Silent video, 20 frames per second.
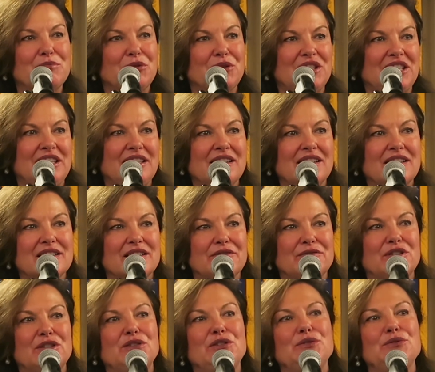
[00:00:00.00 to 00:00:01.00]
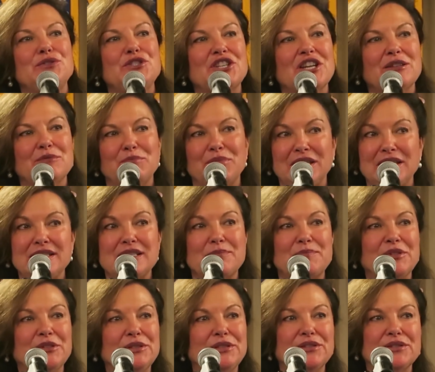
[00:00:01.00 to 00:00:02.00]
with the young of the new gen peace
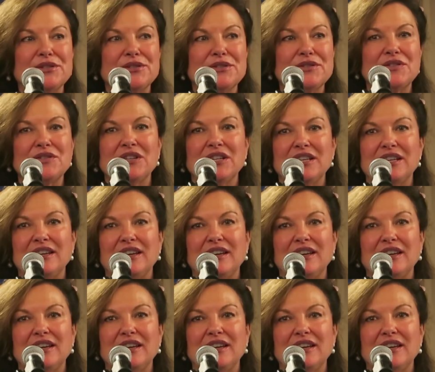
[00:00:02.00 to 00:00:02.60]
builders